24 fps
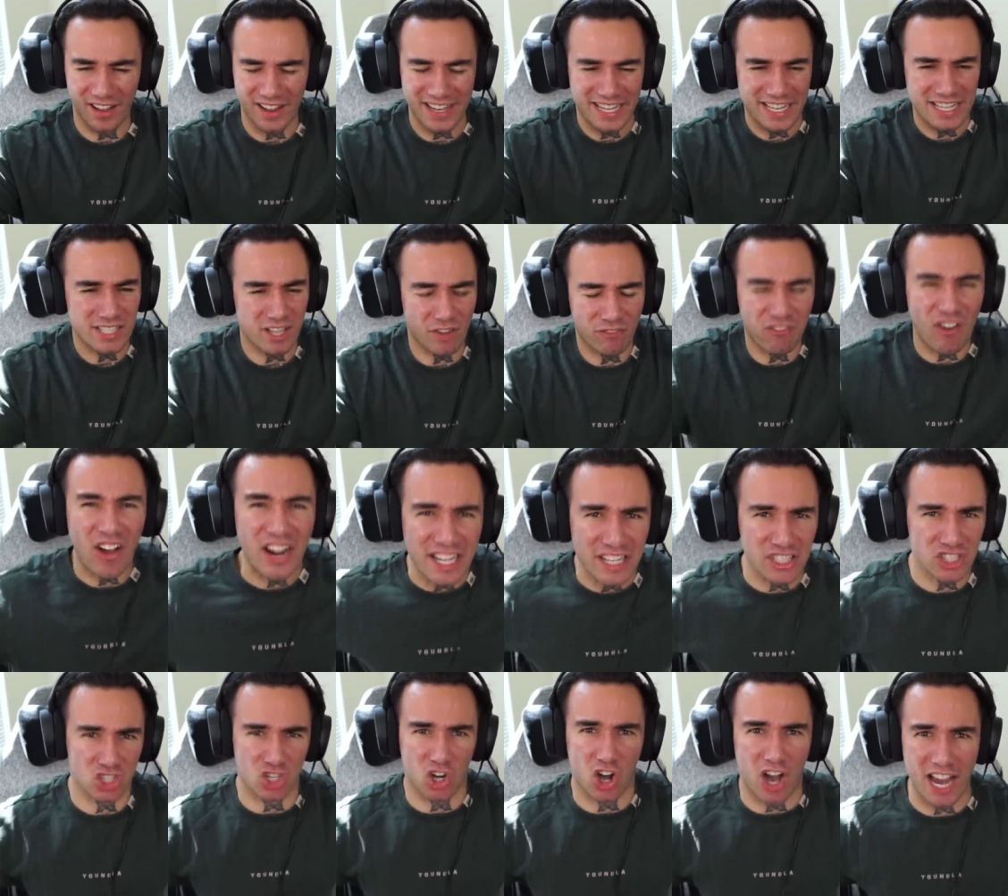He's a
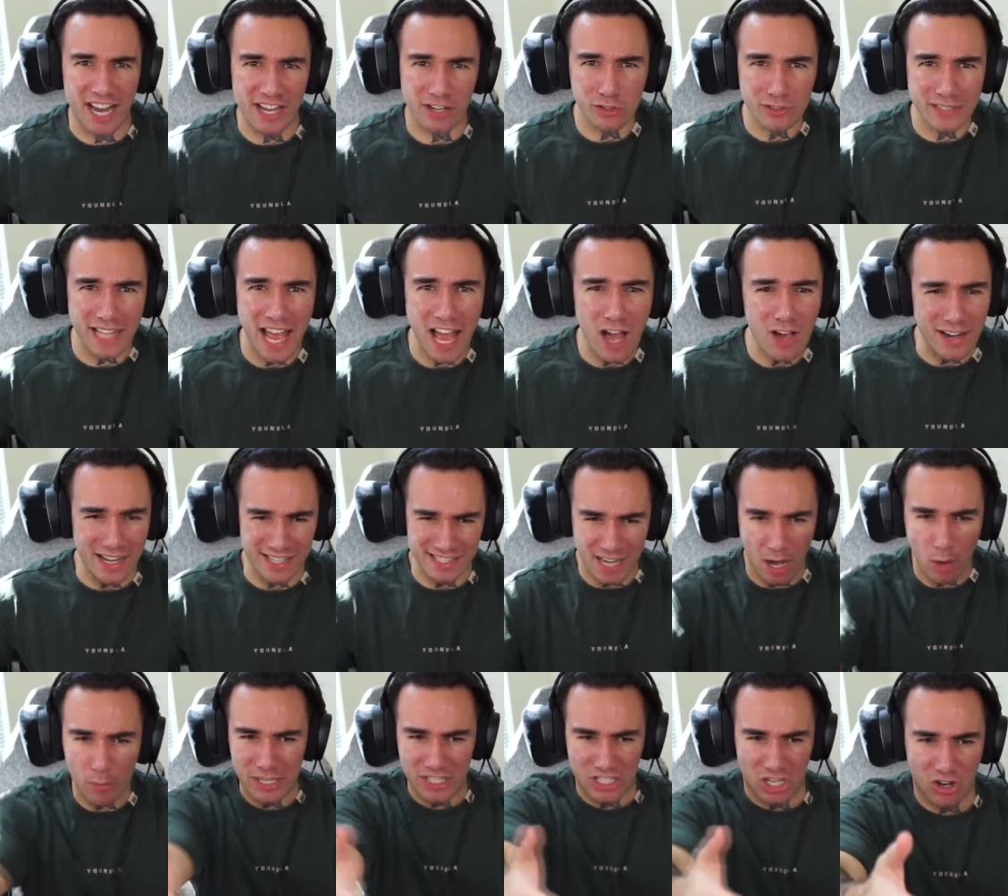fucking triangle now? That's
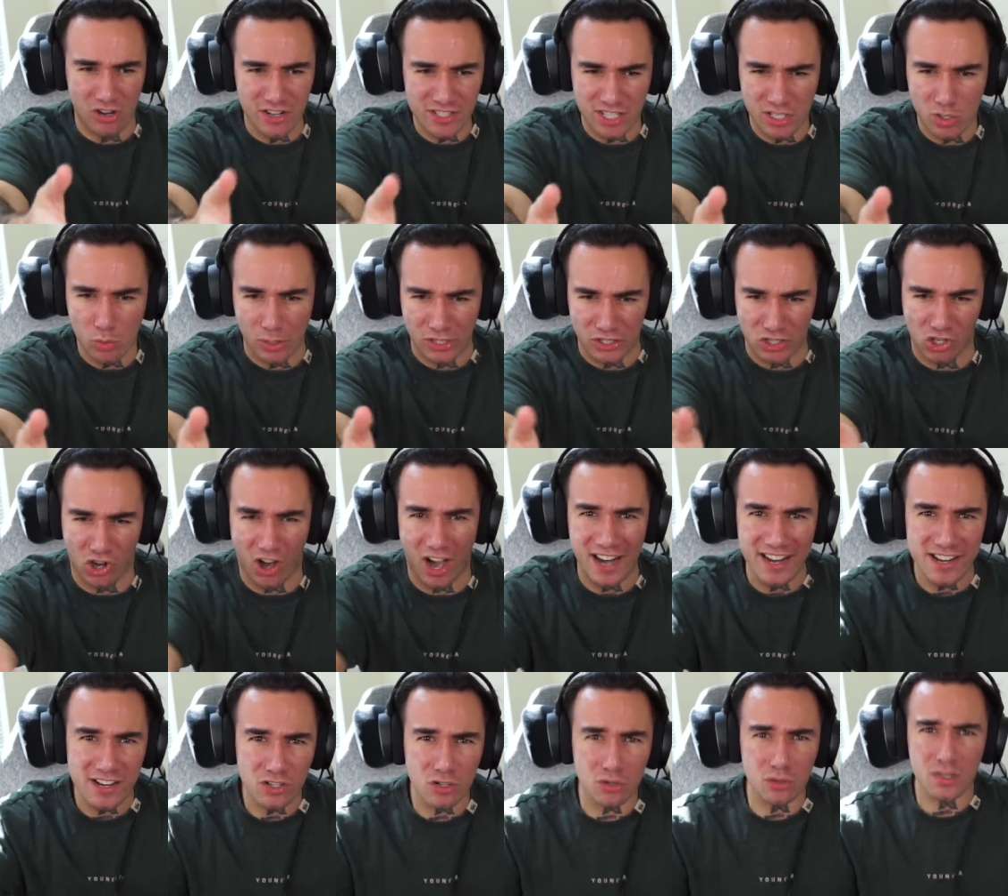how he turns into a
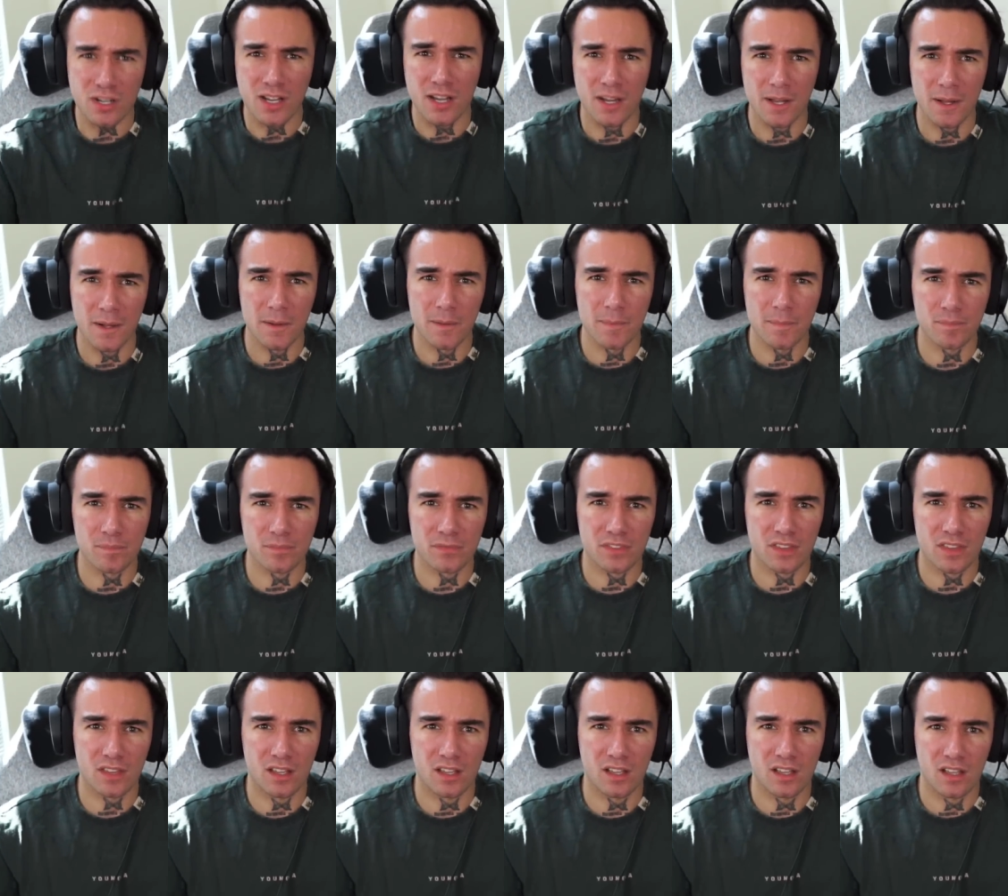triangle?
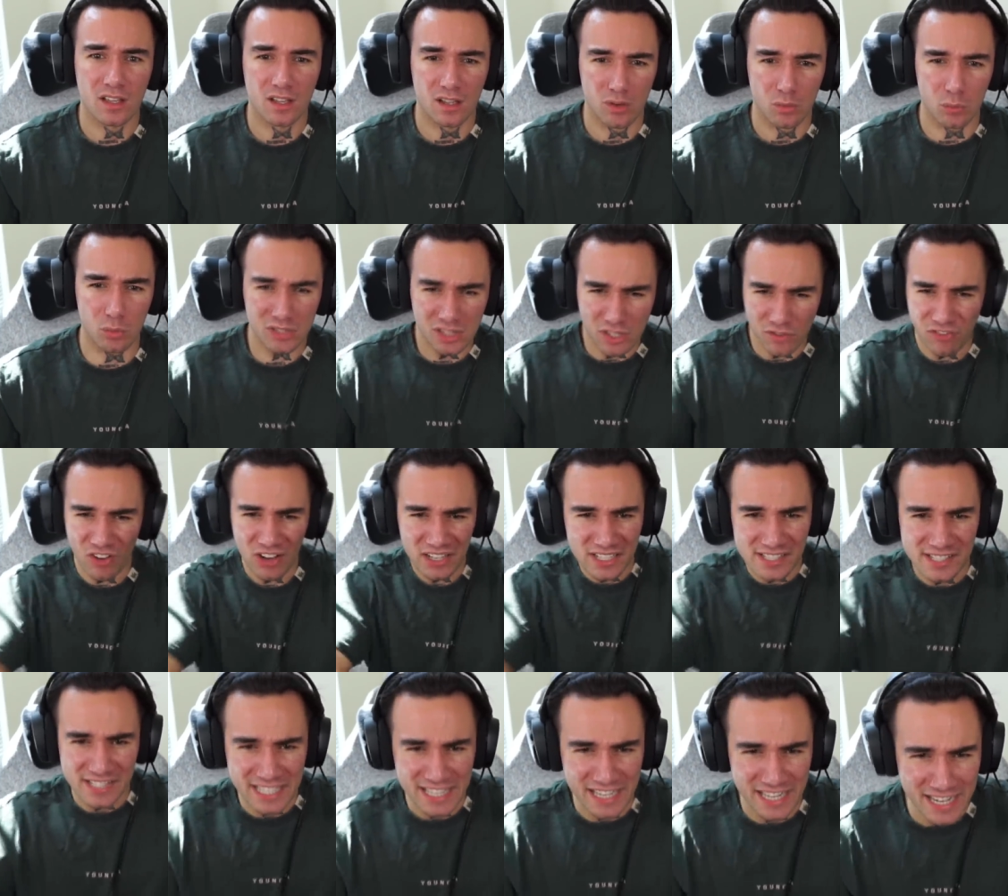What the fuck
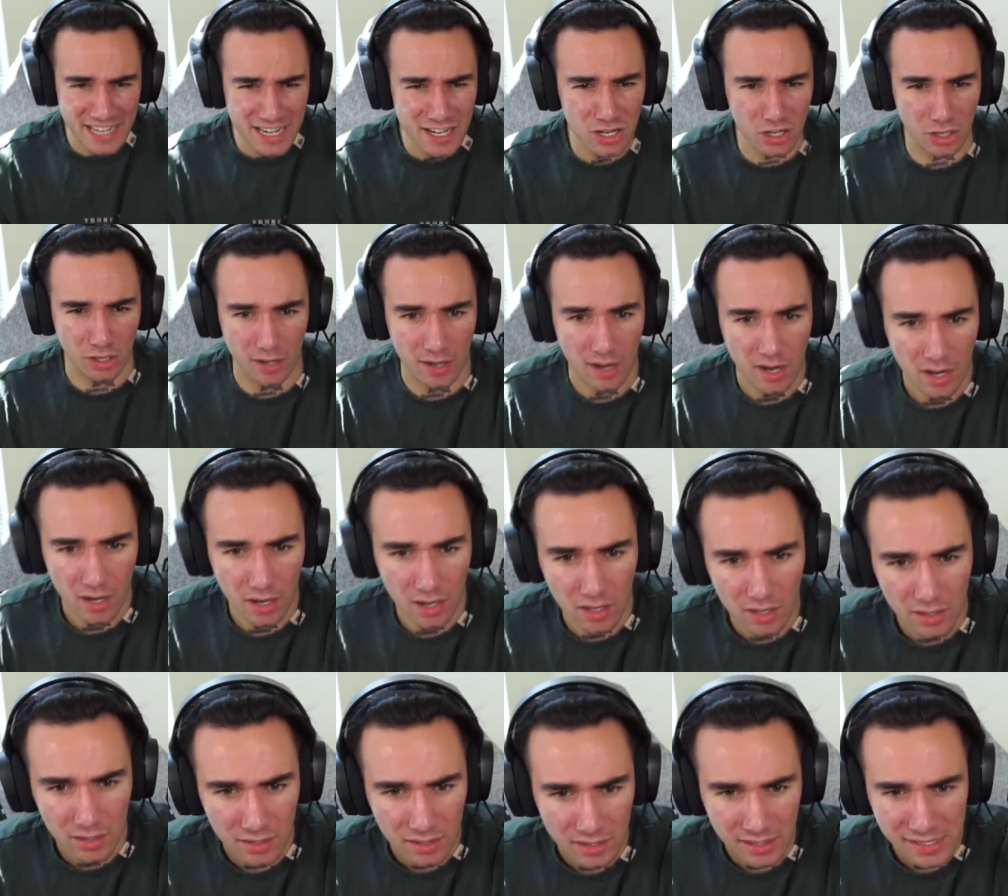is he here?
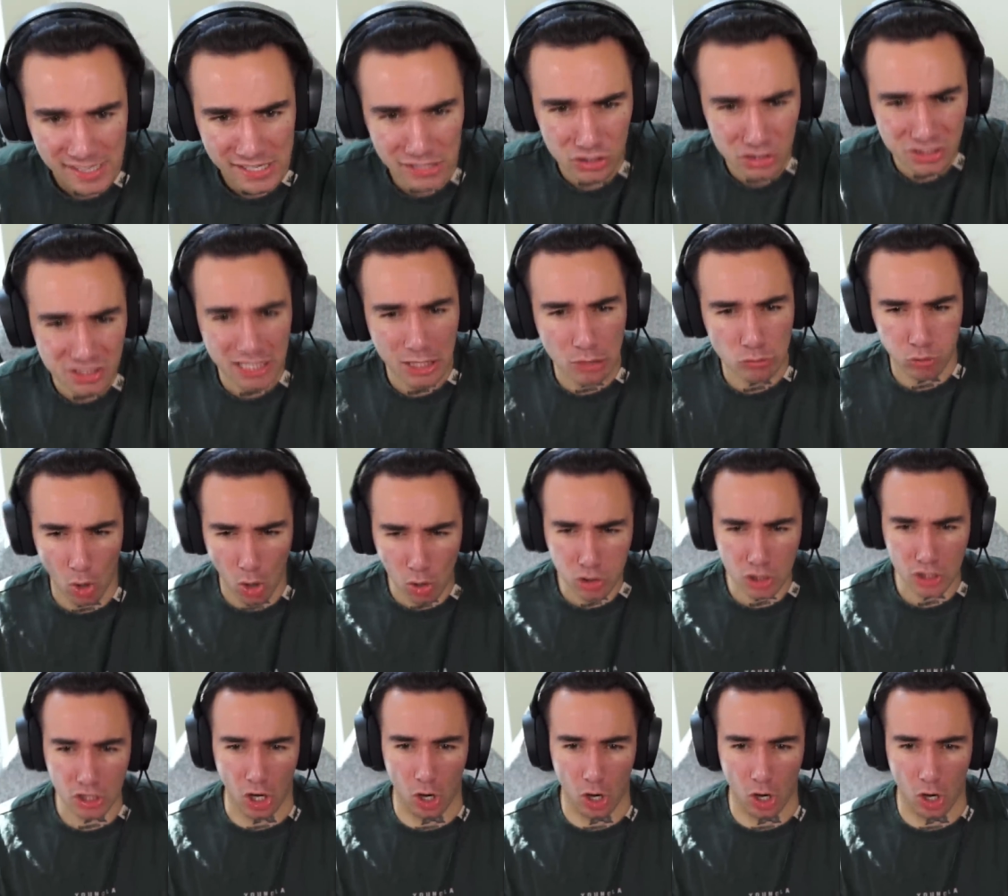He looks like a roller